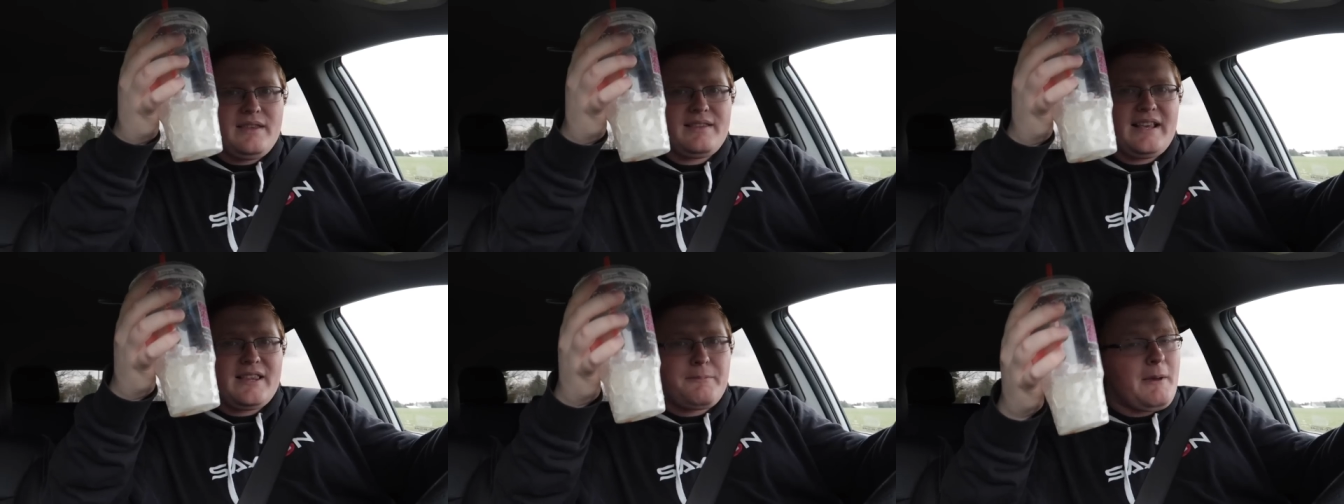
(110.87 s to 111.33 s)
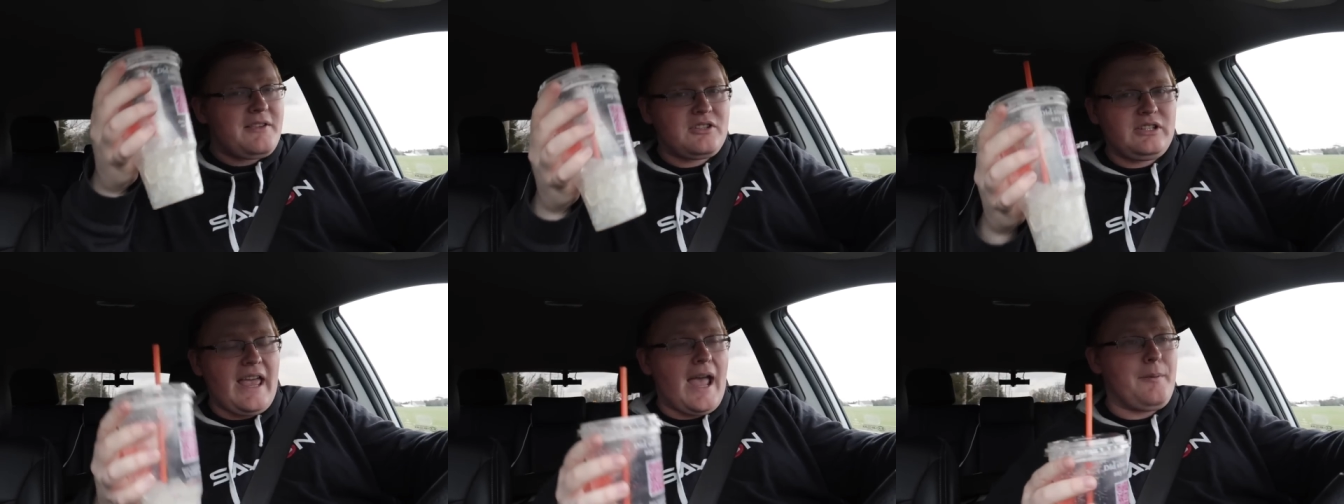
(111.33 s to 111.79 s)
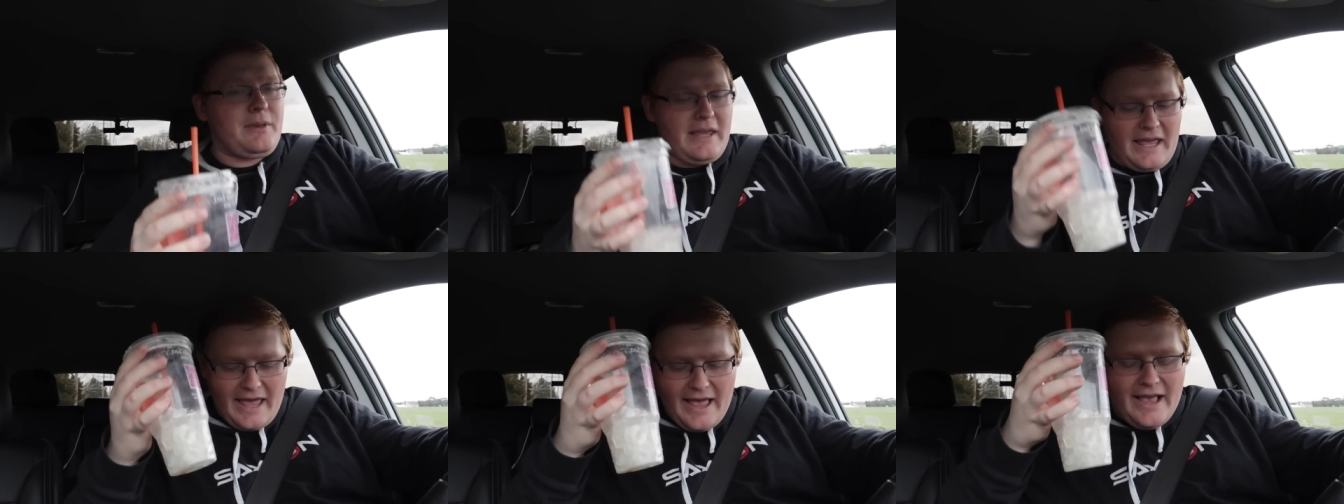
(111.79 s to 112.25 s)
this thing's basically
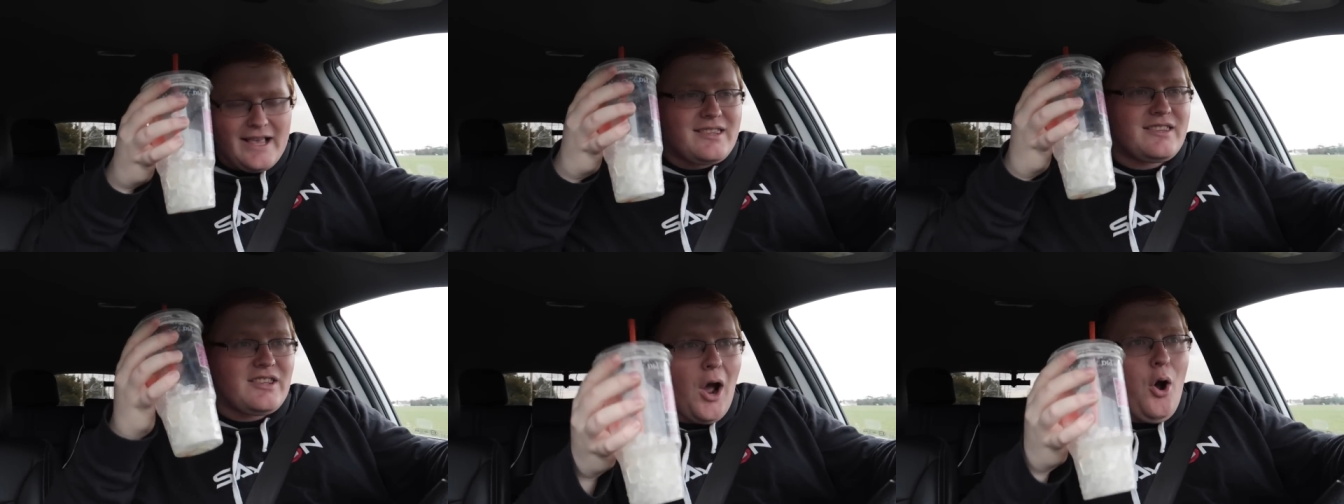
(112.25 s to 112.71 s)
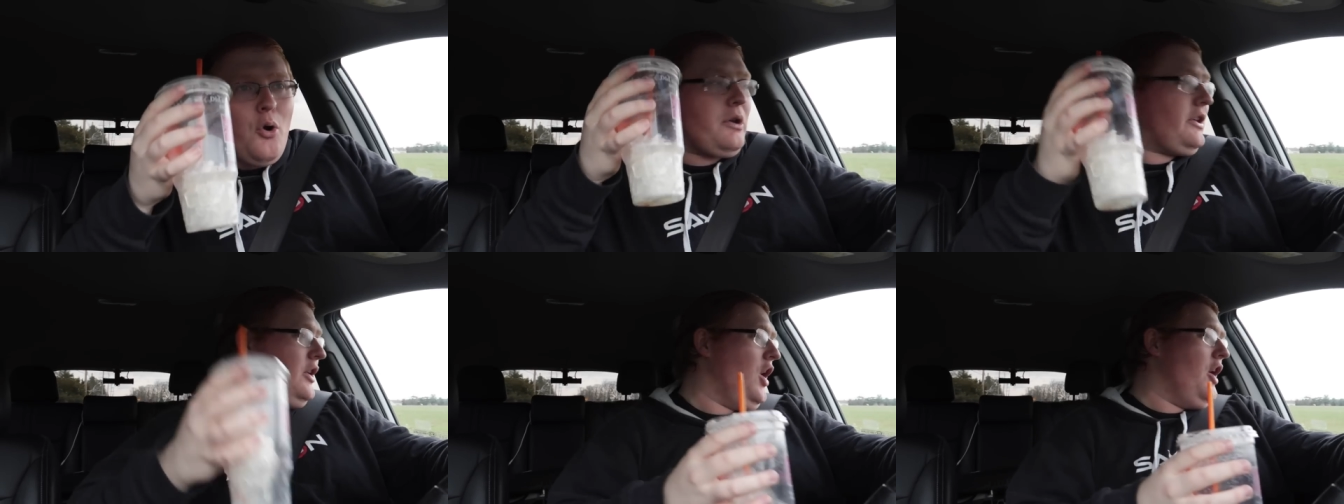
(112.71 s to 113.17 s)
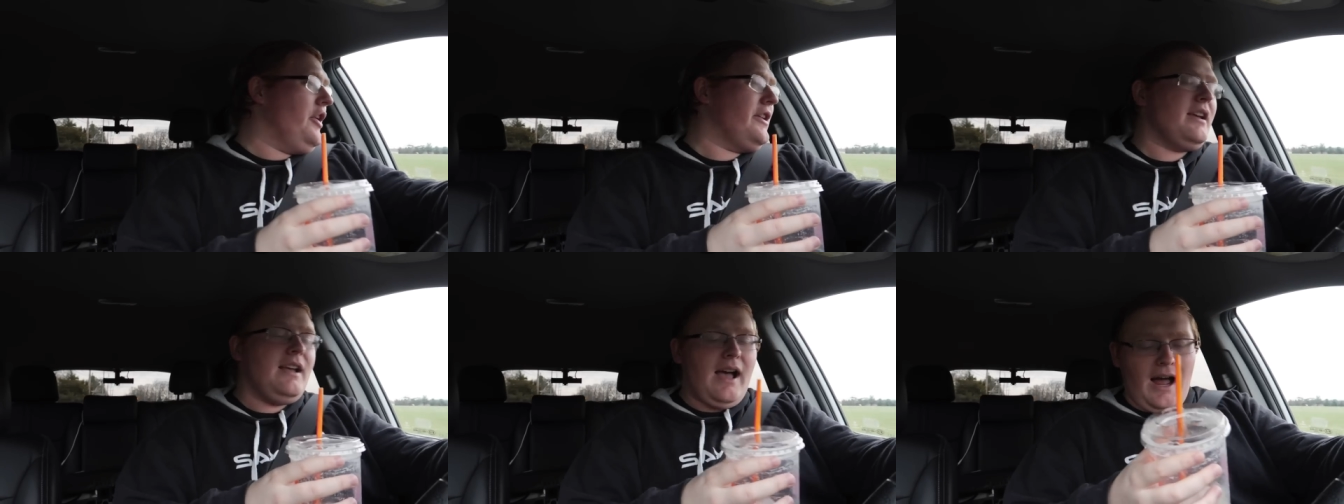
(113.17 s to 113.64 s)
empty. It is so
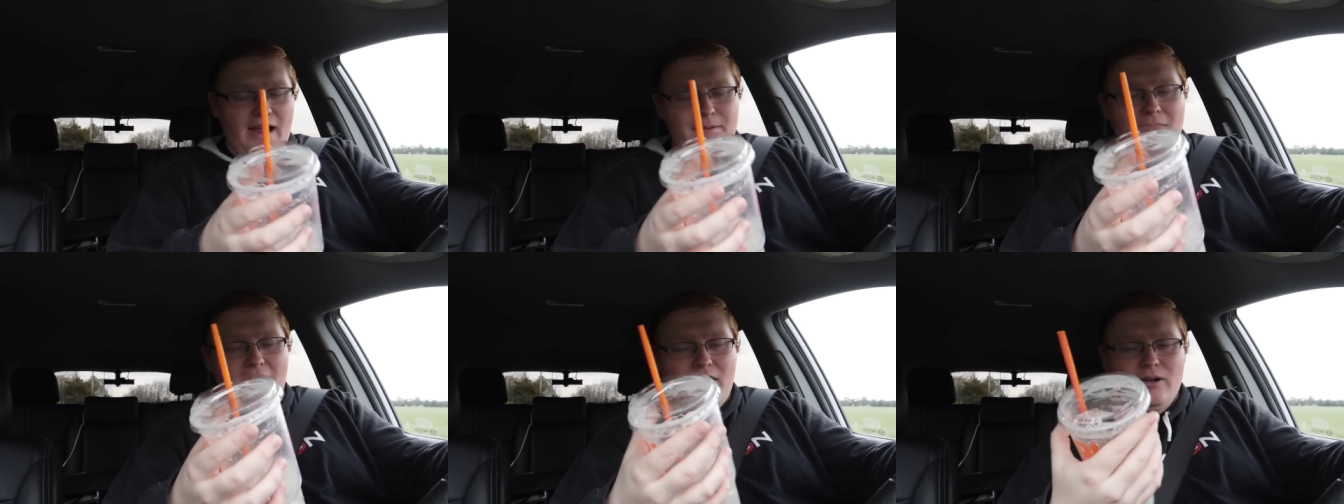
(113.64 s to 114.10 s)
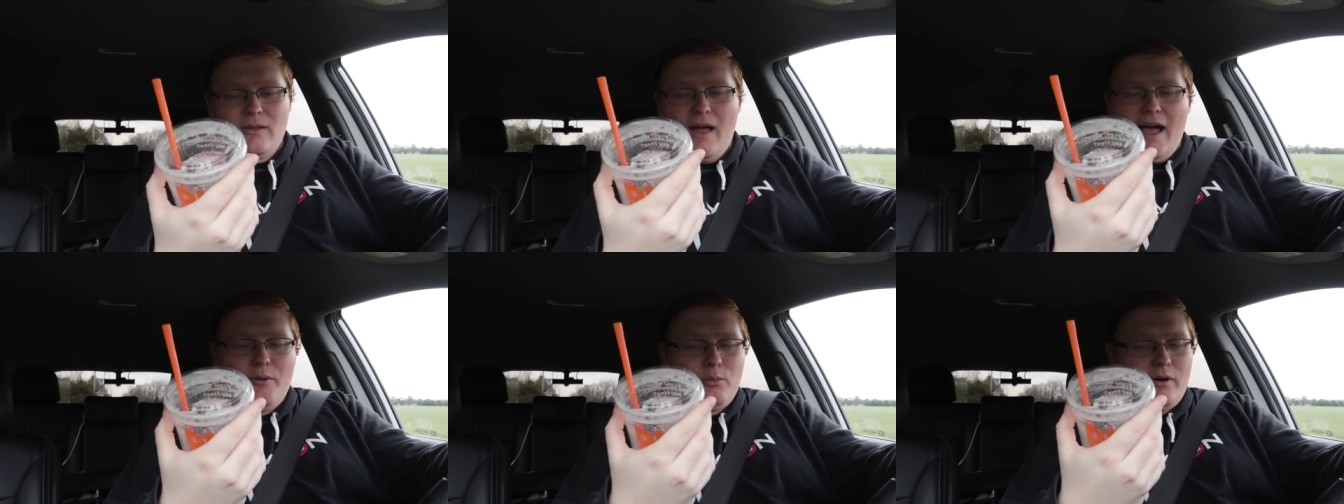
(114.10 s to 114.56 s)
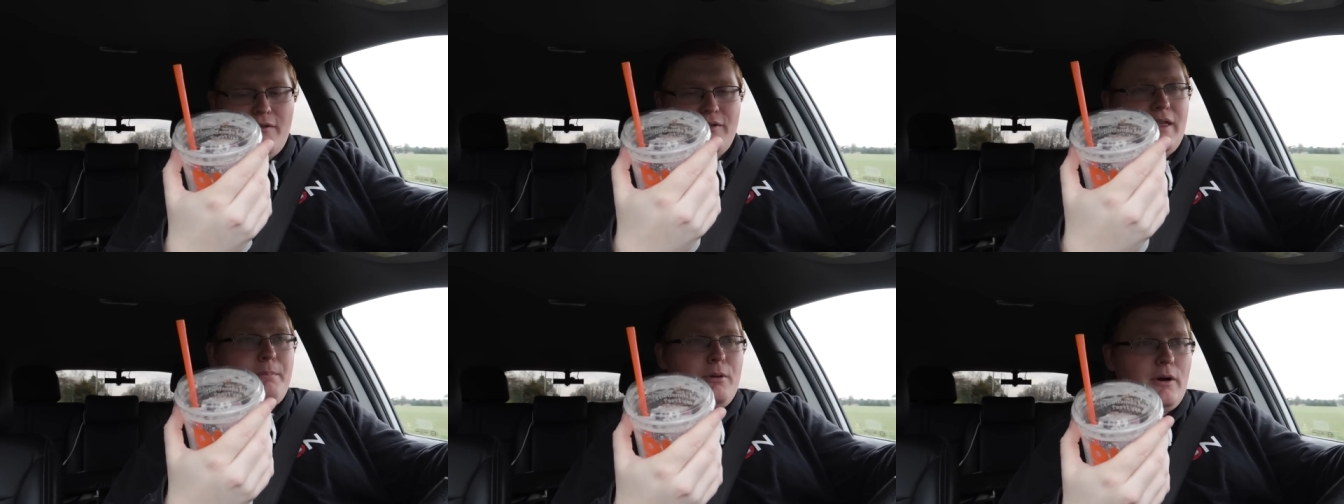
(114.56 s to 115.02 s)
good. I am not gonna lie,
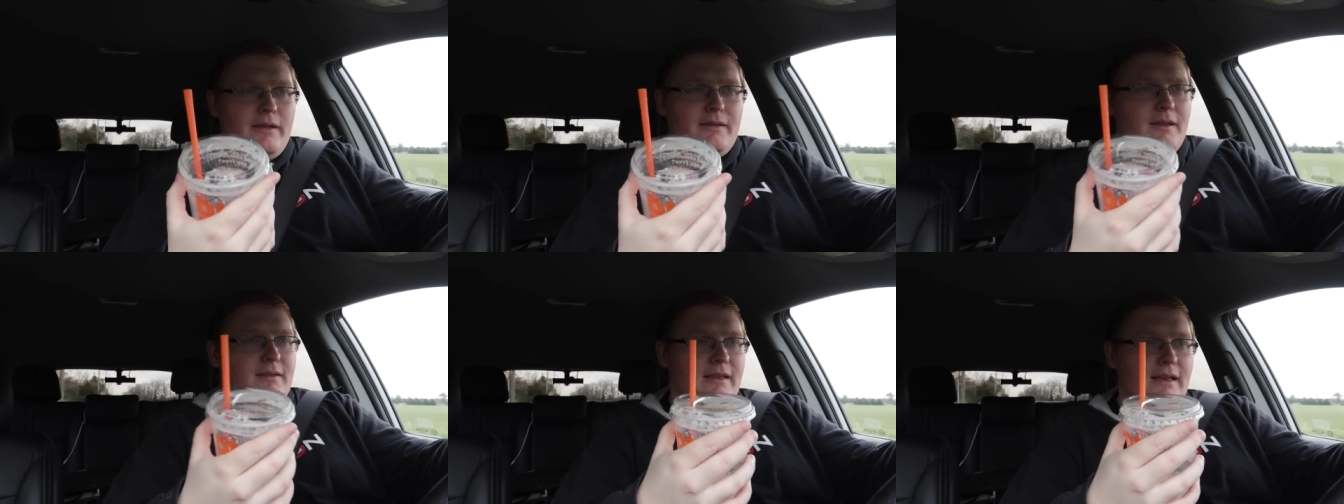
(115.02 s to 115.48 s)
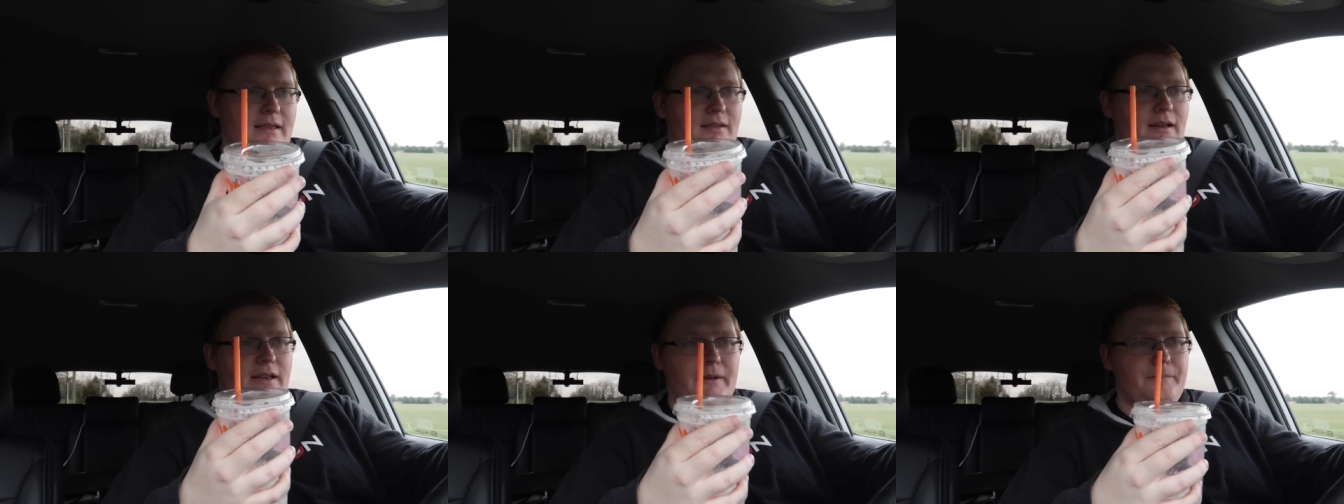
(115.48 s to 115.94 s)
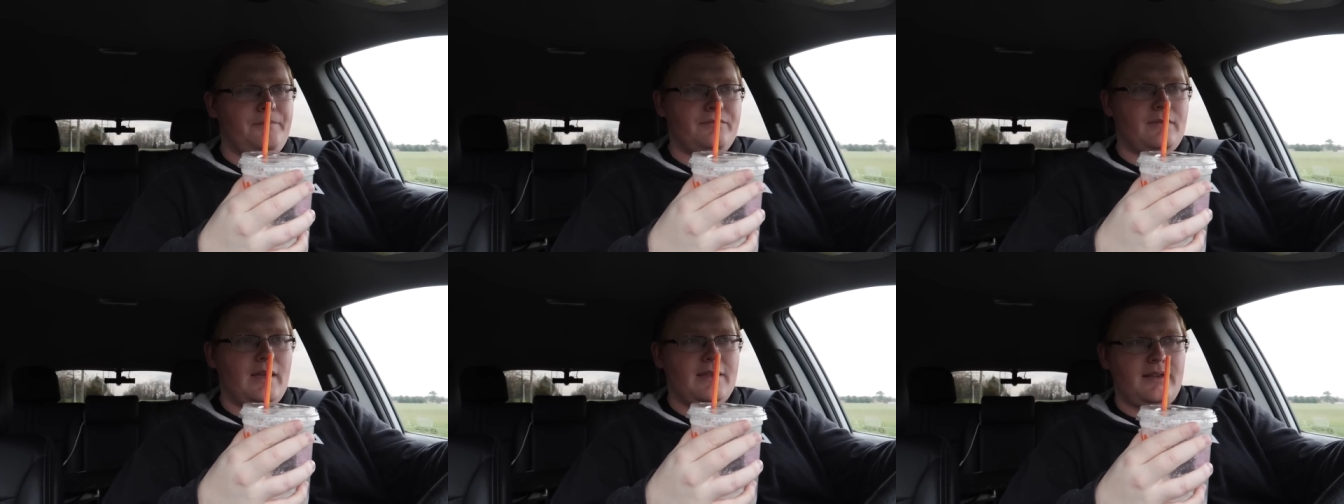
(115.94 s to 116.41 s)
whatever they put in this, it's like
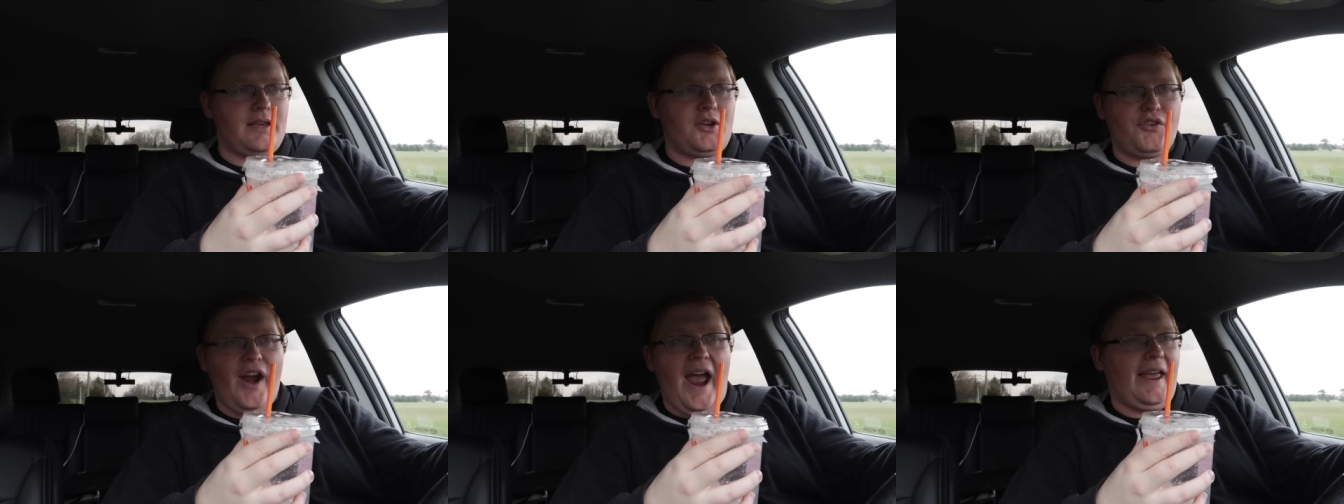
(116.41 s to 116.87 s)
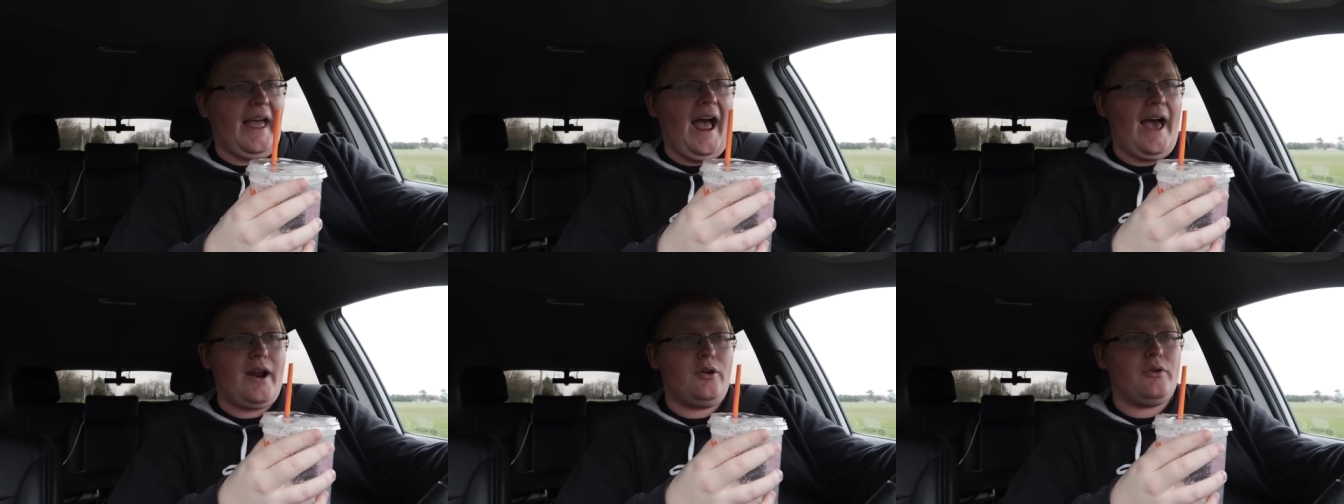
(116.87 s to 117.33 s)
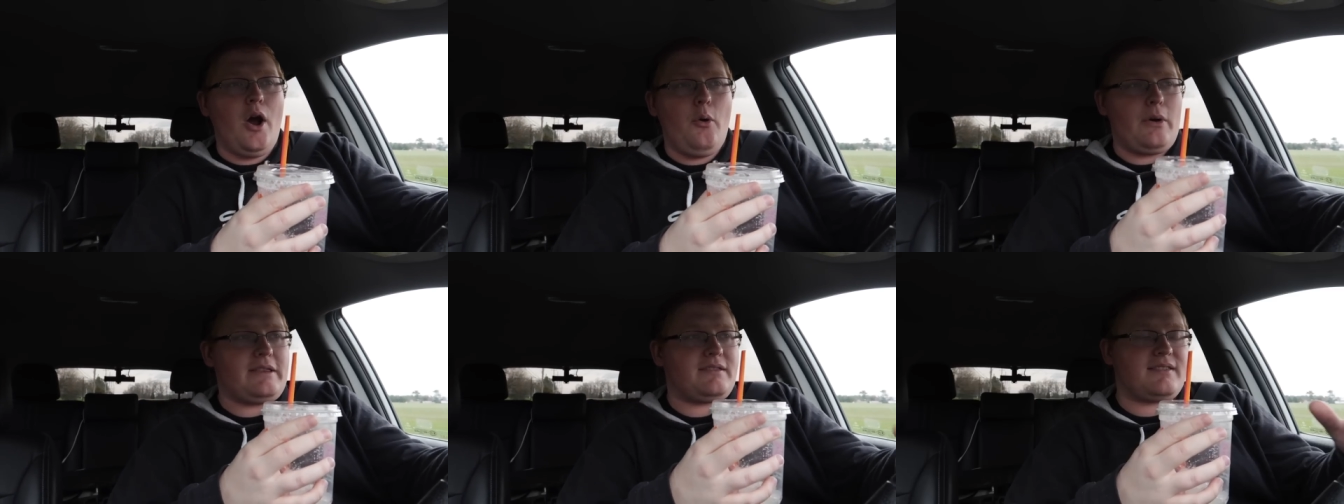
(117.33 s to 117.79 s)
it's like crack. I don't
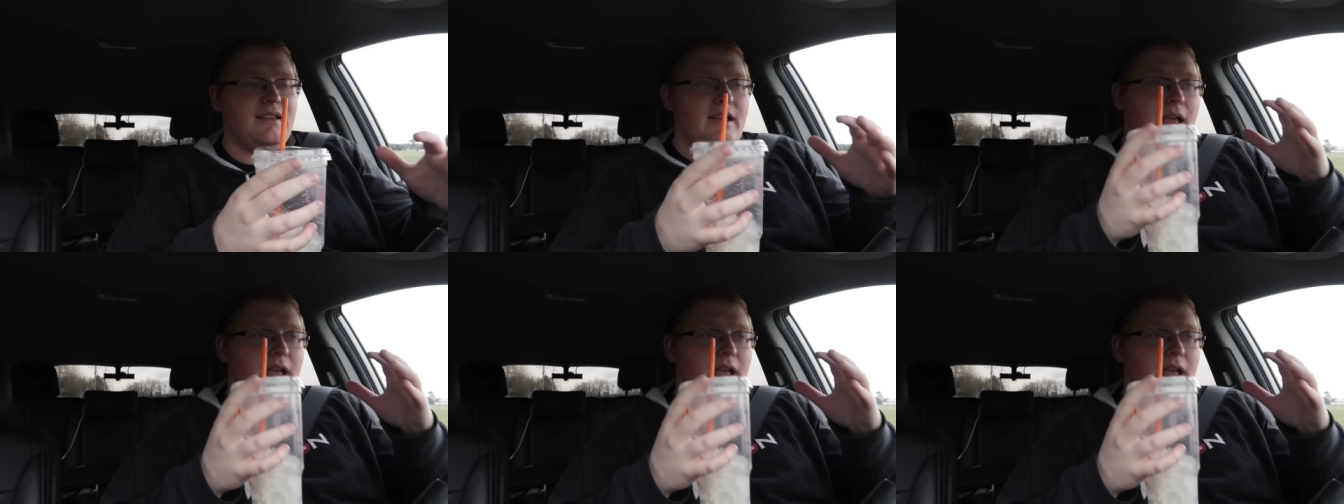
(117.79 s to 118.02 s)
know. It's